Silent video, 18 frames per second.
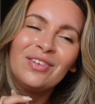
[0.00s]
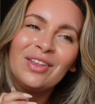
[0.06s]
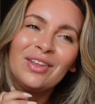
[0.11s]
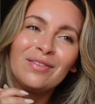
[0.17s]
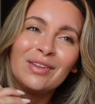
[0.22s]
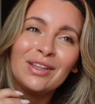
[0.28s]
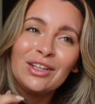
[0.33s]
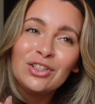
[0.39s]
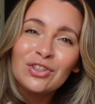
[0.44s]

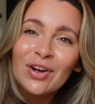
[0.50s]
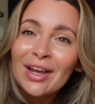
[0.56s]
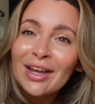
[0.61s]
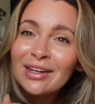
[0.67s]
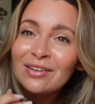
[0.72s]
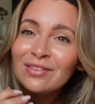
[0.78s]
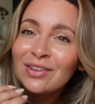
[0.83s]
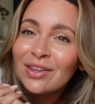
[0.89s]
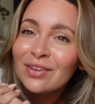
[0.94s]
feeling really
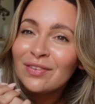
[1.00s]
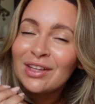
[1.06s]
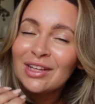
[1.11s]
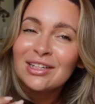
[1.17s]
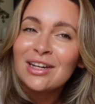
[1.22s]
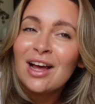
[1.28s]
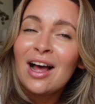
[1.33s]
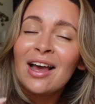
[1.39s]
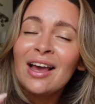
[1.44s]
drained, feeling
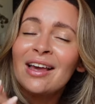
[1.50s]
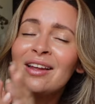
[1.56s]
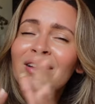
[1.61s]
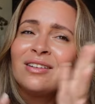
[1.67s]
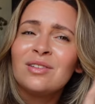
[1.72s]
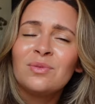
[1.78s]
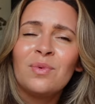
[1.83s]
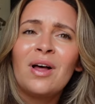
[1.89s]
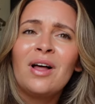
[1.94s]
really
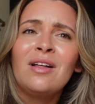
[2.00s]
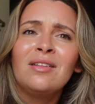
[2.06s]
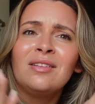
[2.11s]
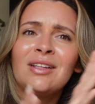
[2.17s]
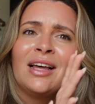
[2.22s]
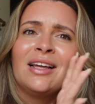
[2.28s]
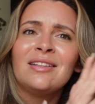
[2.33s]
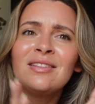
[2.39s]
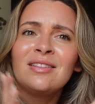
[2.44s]
tired as well,
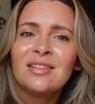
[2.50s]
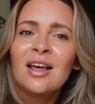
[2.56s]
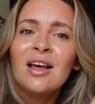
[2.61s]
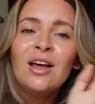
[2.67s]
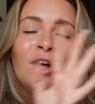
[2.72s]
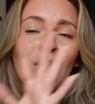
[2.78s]
that's